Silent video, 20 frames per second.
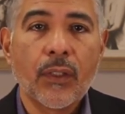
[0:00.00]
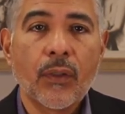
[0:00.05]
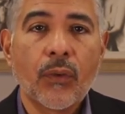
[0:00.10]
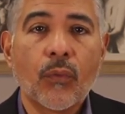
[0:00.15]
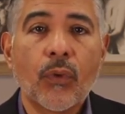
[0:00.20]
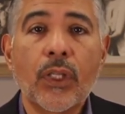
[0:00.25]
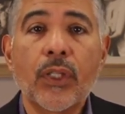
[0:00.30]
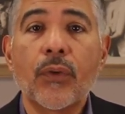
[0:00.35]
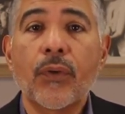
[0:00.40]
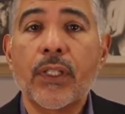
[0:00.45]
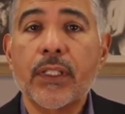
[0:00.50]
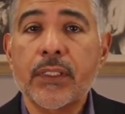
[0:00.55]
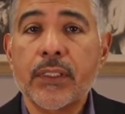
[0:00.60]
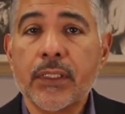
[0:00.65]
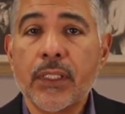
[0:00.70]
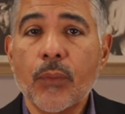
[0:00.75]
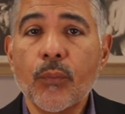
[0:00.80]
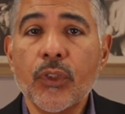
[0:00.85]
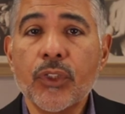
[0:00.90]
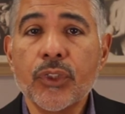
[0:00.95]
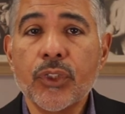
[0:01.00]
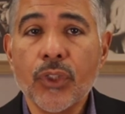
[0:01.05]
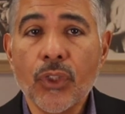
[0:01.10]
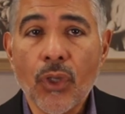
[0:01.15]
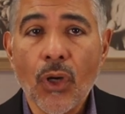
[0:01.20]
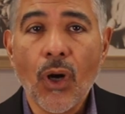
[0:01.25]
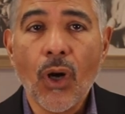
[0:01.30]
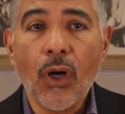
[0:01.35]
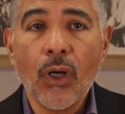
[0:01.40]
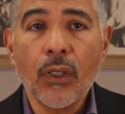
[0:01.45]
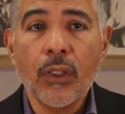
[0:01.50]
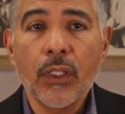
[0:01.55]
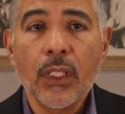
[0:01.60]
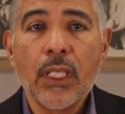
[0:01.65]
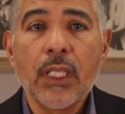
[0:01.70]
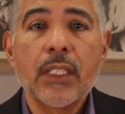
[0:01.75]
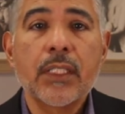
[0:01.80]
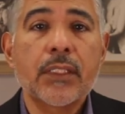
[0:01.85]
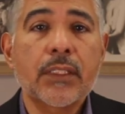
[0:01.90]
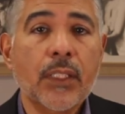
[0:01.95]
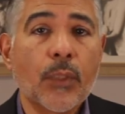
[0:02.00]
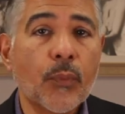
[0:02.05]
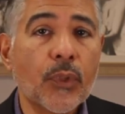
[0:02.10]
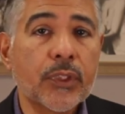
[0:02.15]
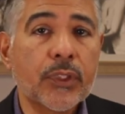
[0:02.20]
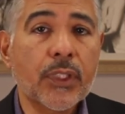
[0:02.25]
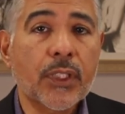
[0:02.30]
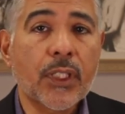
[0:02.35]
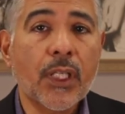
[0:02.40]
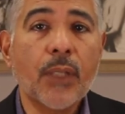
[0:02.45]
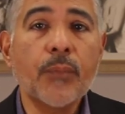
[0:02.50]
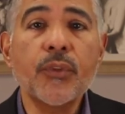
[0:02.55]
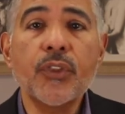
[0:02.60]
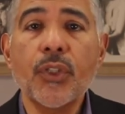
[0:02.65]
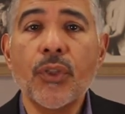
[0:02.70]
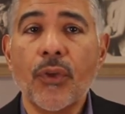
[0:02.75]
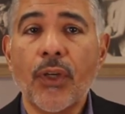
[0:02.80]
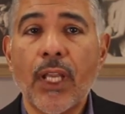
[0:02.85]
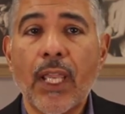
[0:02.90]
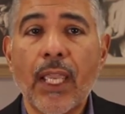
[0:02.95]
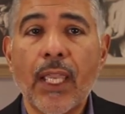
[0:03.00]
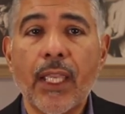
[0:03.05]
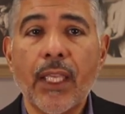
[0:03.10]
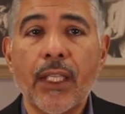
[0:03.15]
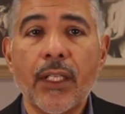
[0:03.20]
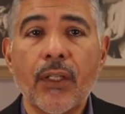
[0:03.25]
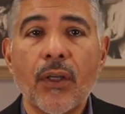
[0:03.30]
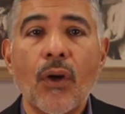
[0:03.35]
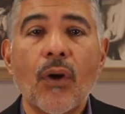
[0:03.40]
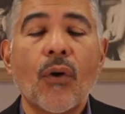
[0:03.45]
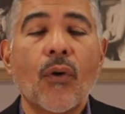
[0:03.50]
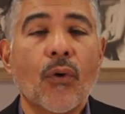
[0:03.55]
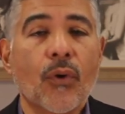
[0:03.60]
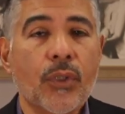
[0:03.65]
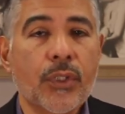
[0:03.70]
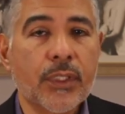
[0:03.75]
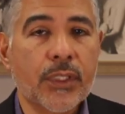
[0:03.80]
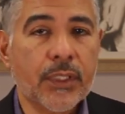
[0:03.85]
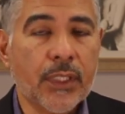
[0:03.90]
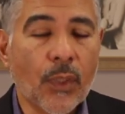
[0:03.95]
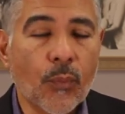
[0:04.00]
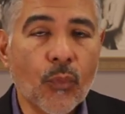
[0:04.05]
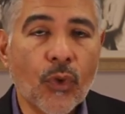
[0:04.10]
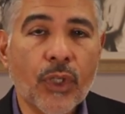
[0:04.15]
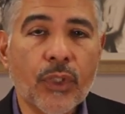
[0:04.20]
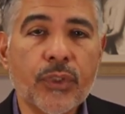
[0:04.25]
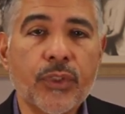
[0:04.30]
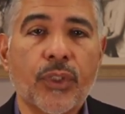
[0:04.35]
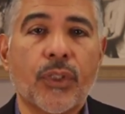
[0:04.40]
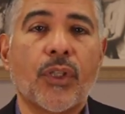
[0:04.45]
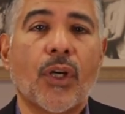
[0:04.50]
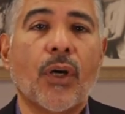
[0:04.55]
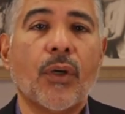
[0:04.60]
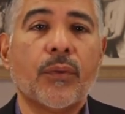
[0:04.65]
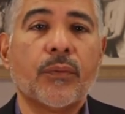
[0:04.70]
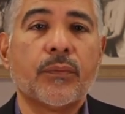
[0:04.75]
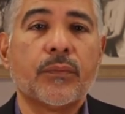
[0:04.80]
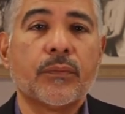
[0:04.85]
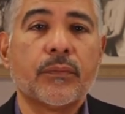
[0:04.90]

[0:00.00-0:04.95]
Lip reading: whether it's someone to call, someone to come to your aid, or somewhere to go.